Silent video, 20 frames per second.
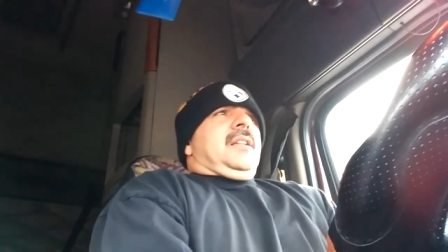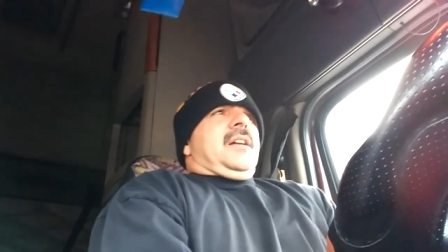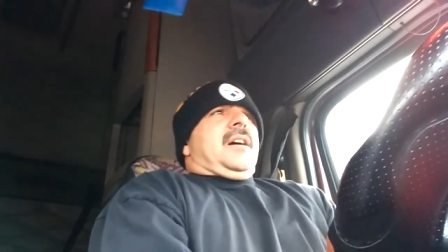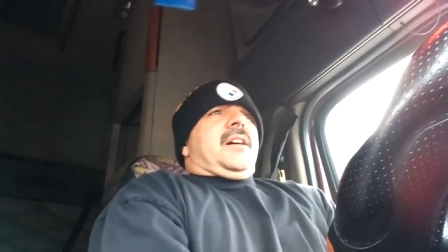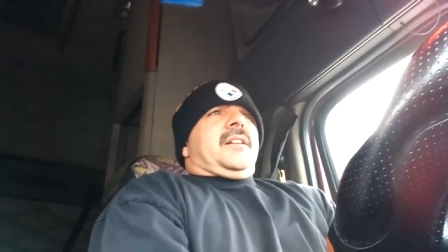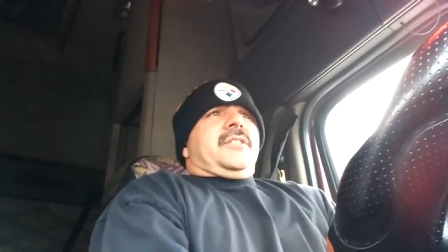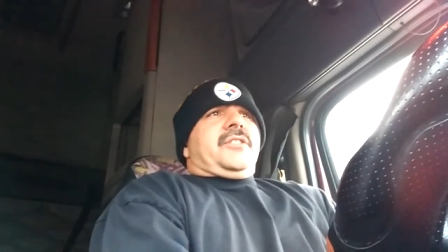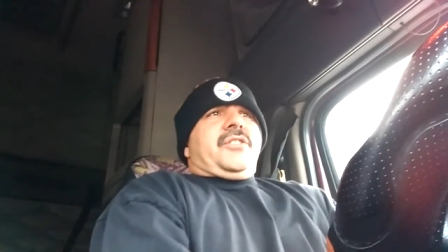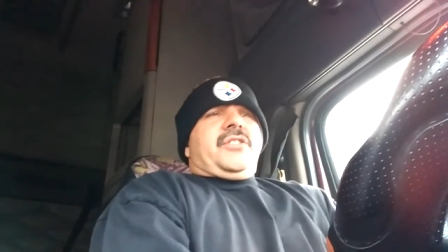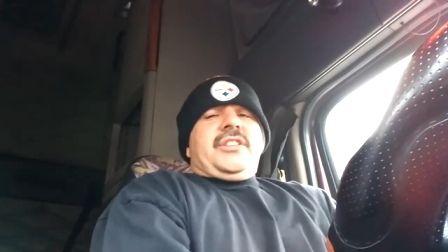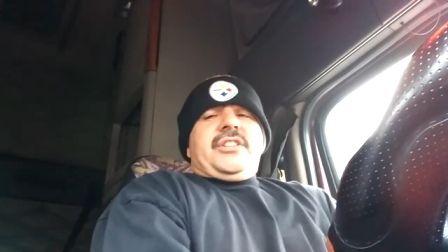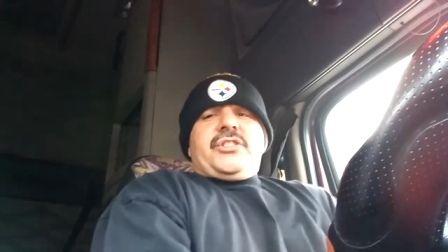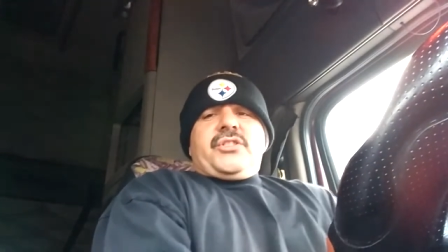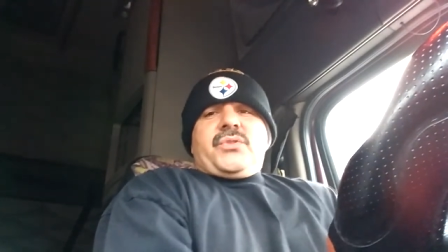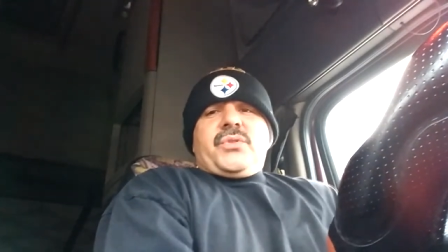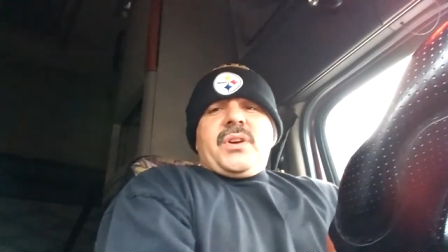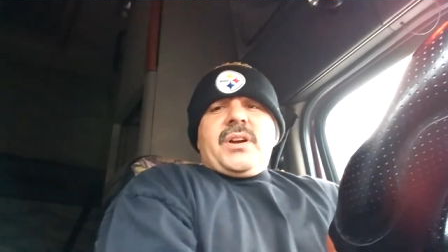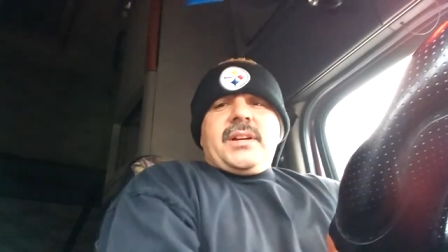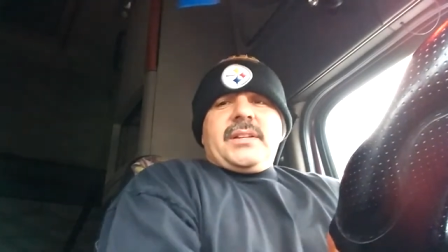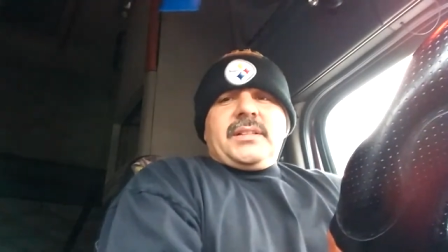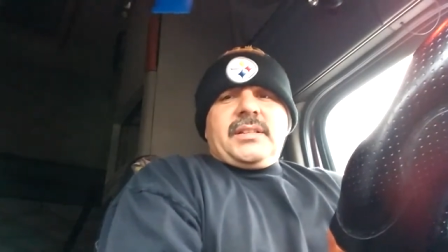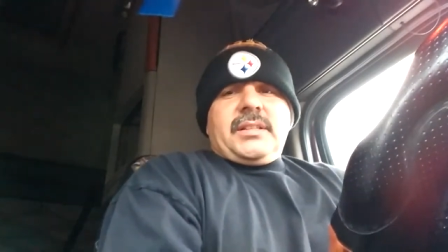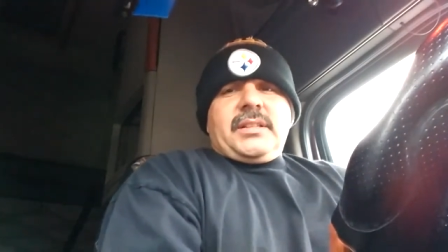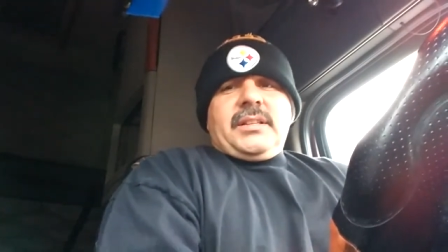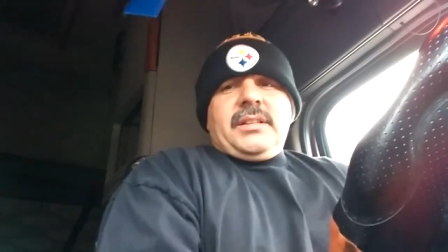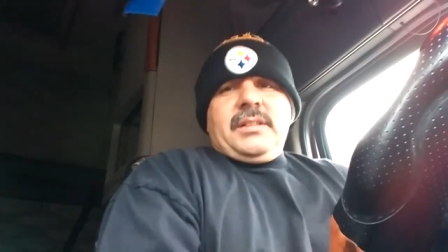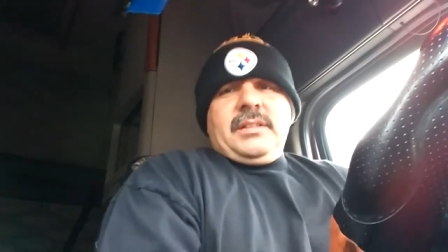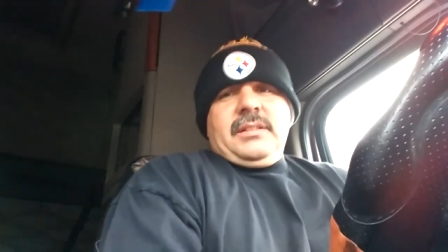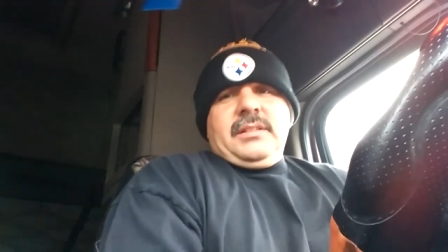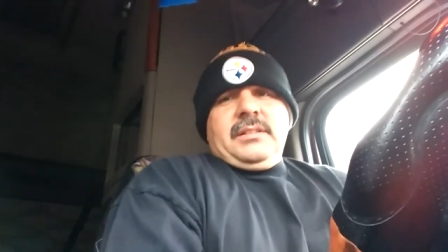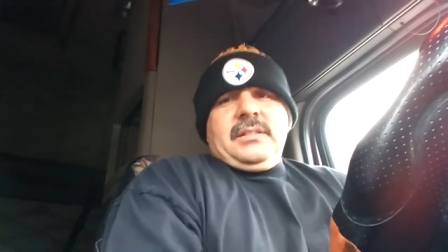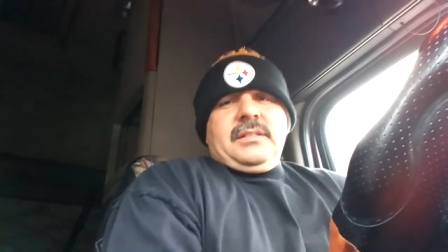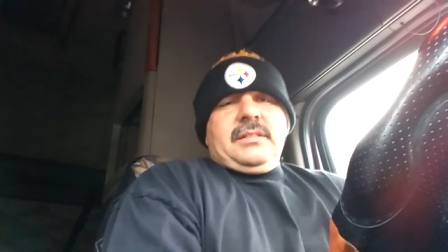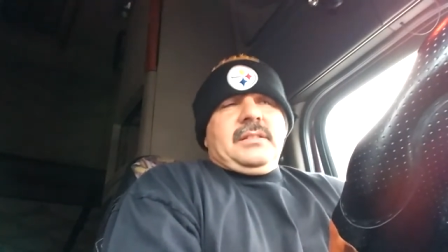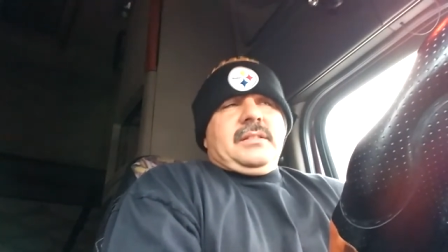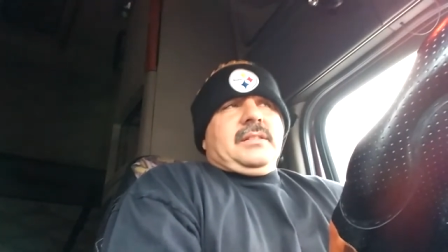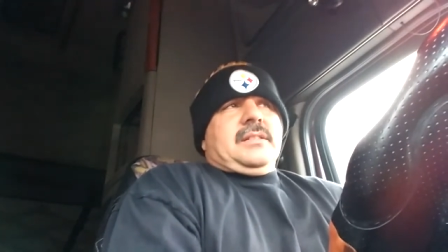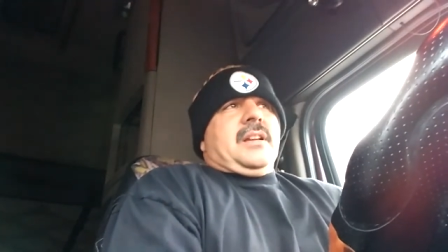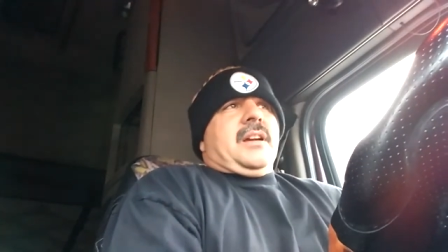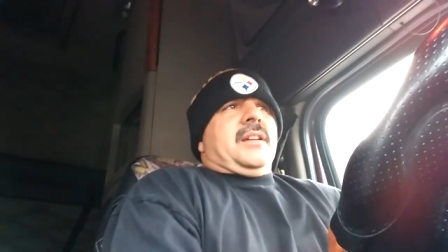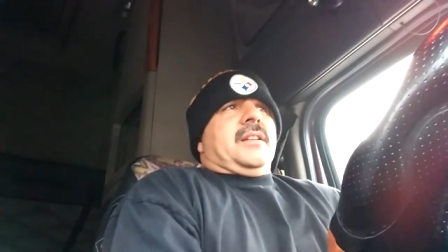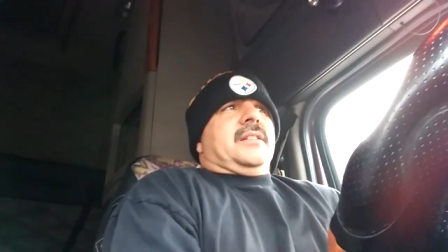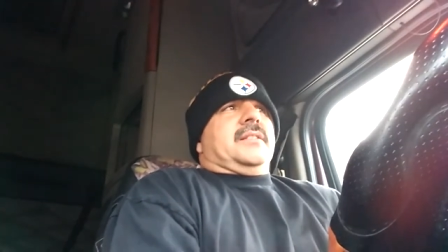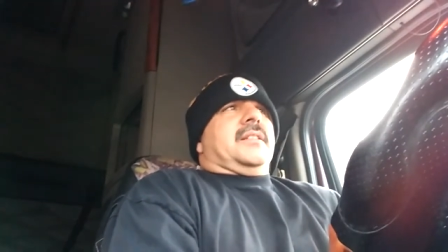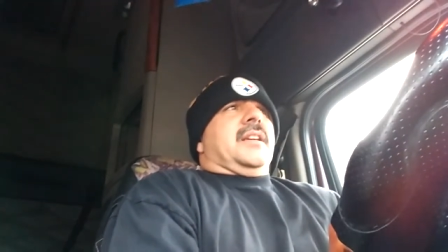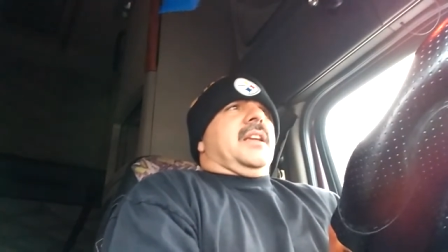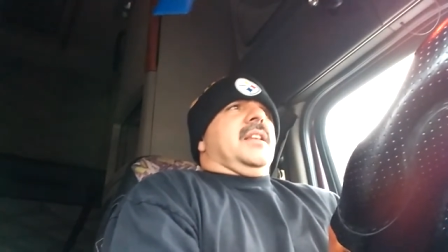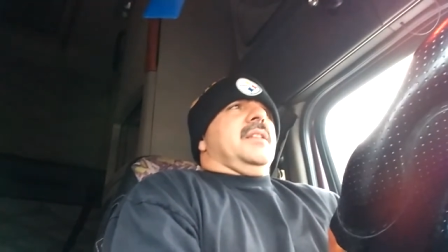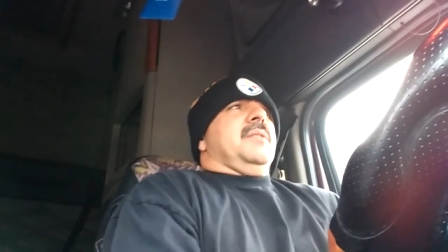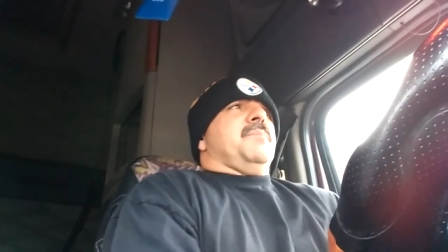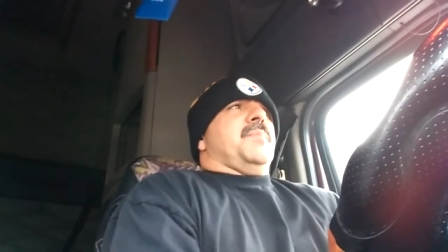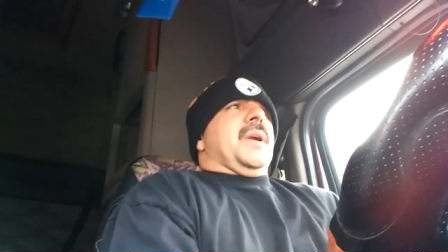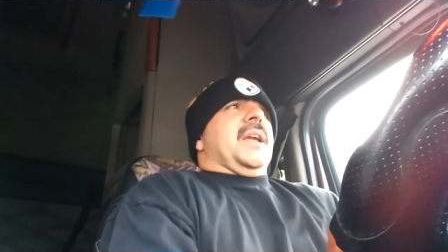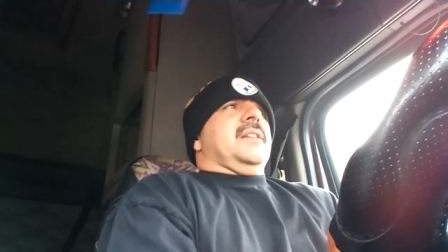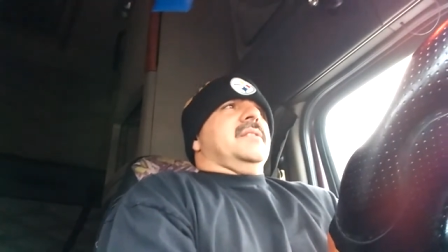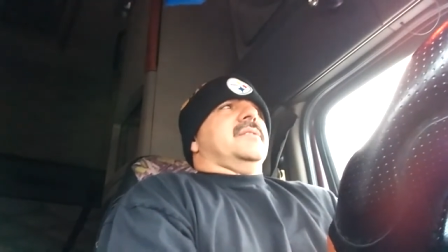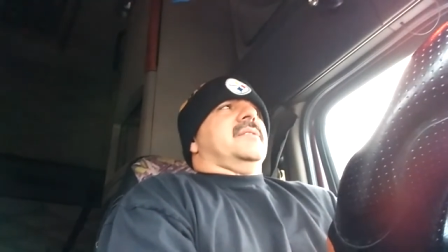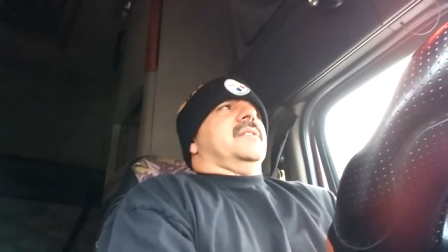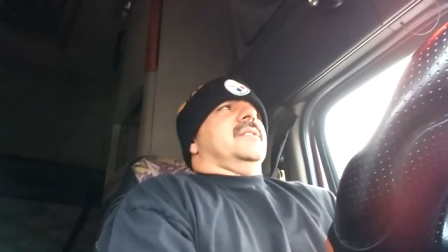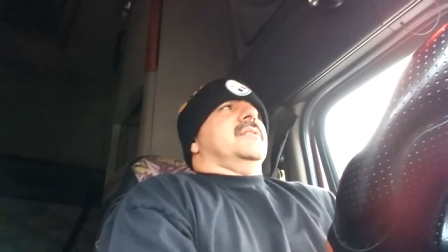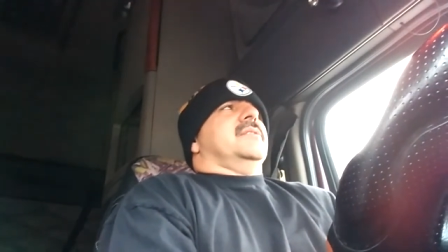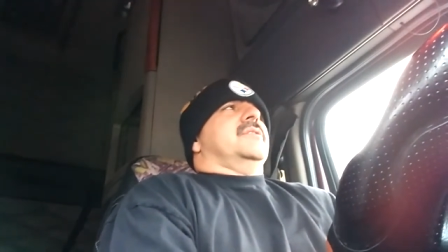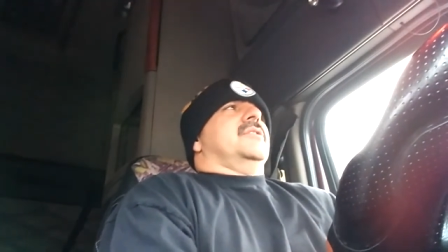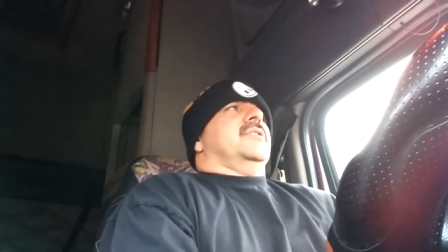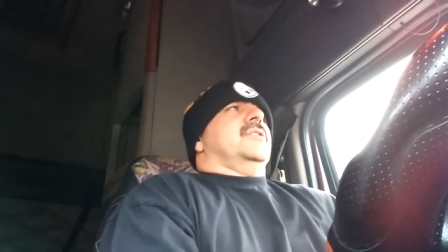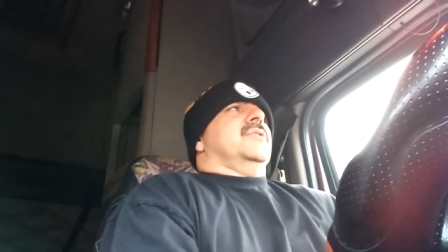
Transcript: under these trucks on a daily basis.